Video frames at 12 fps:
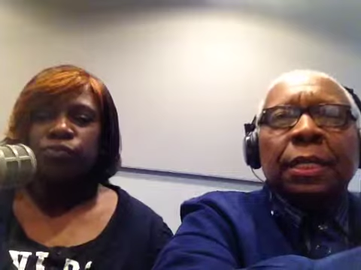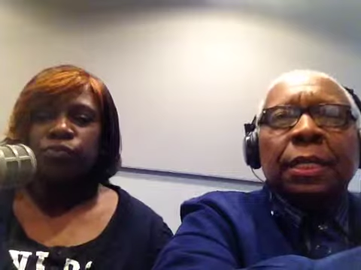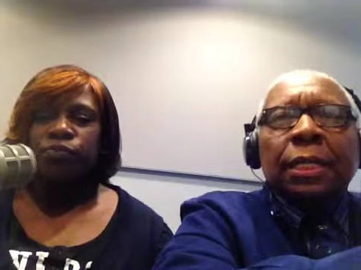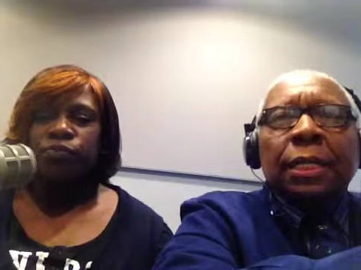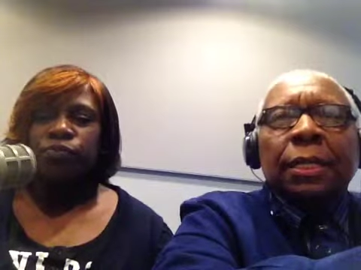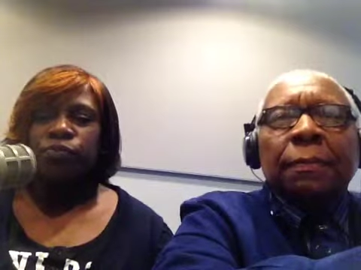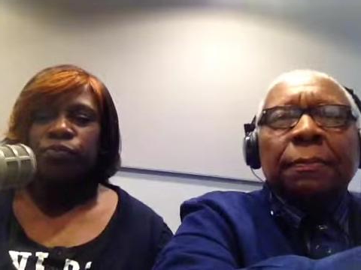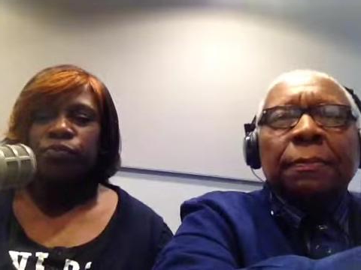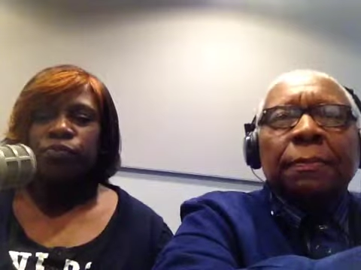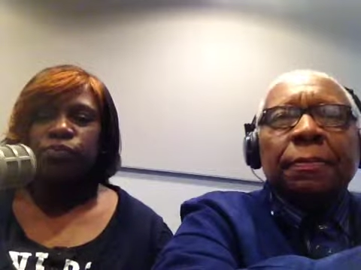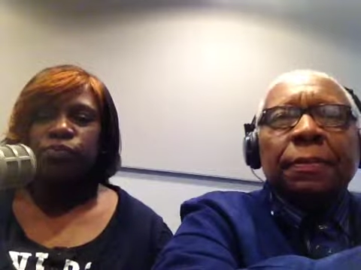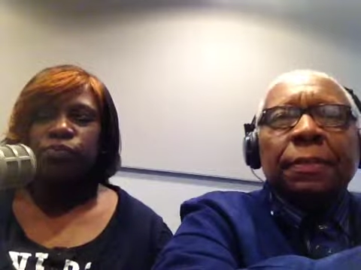Speaker 1: um,
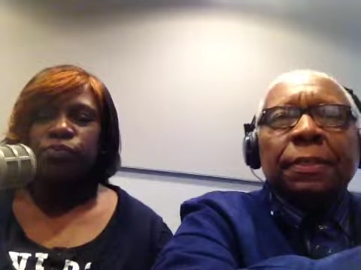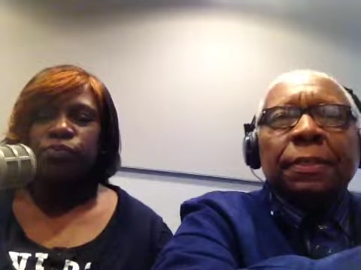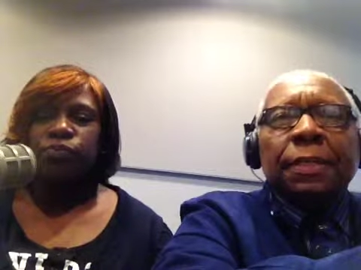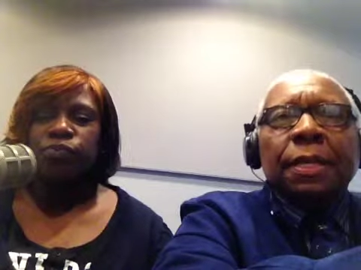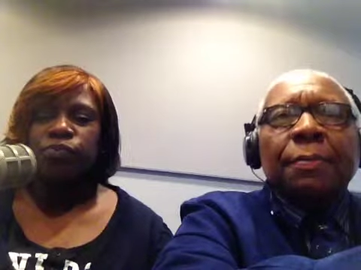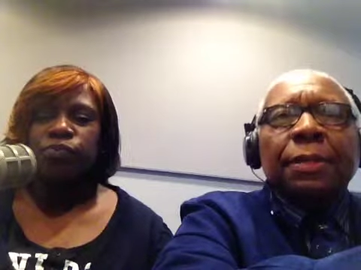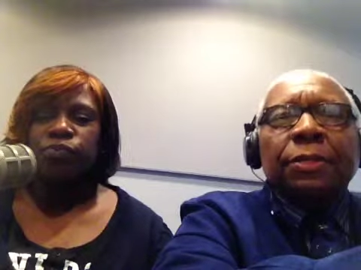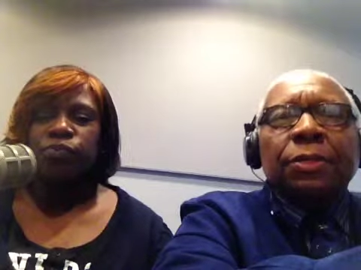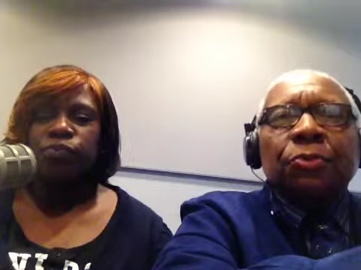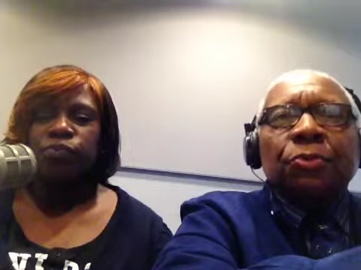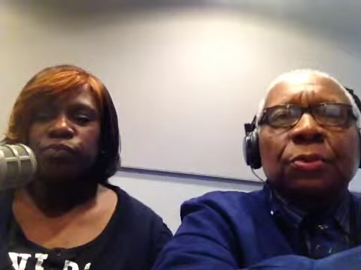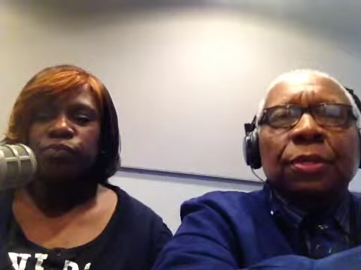coming
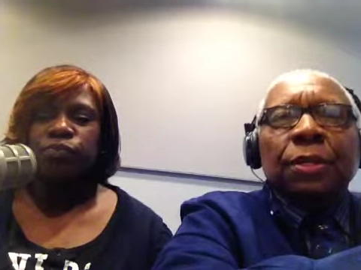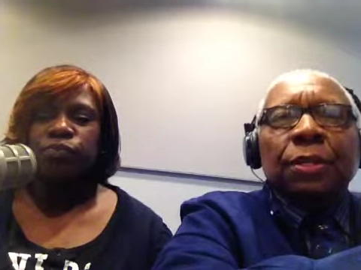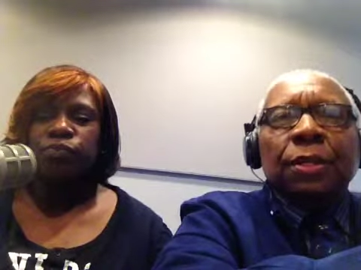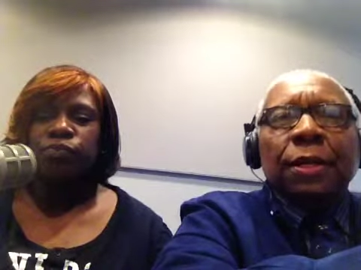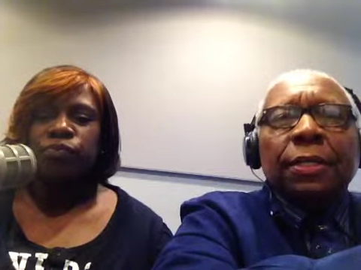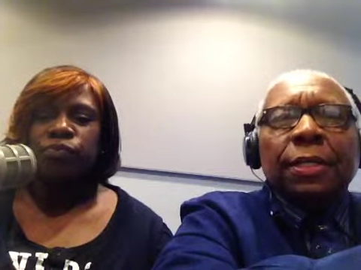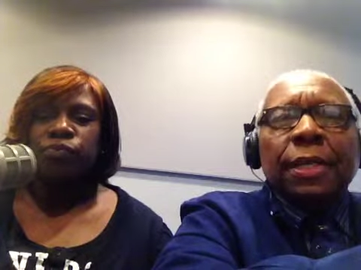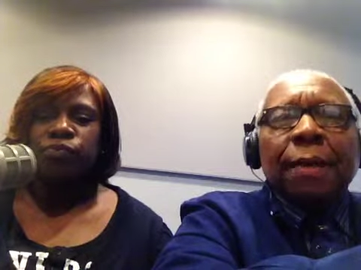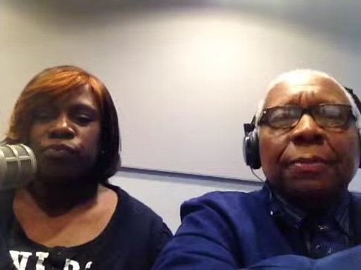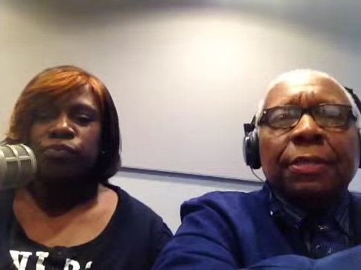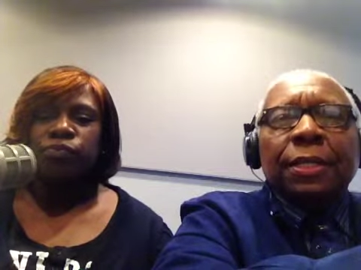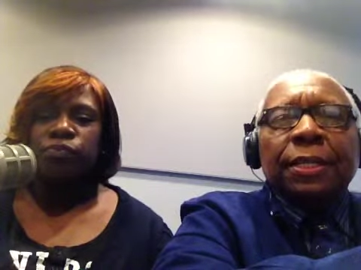into the rooms of Narcotics
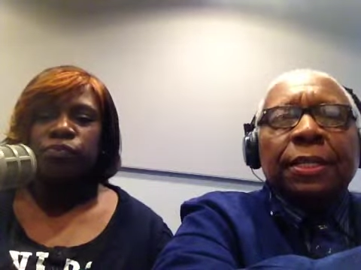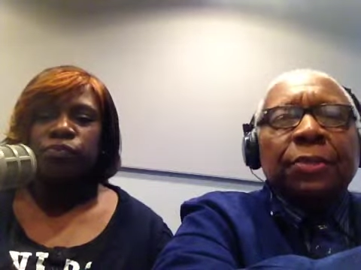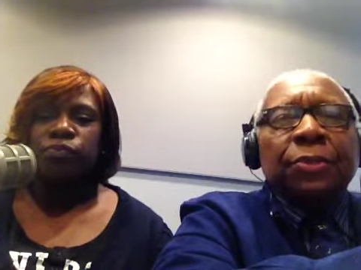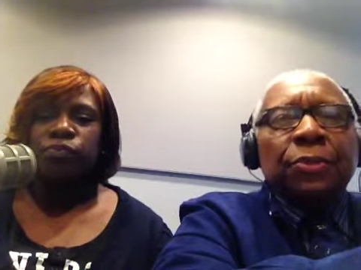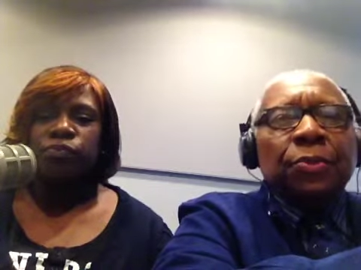Anonymous and getting into a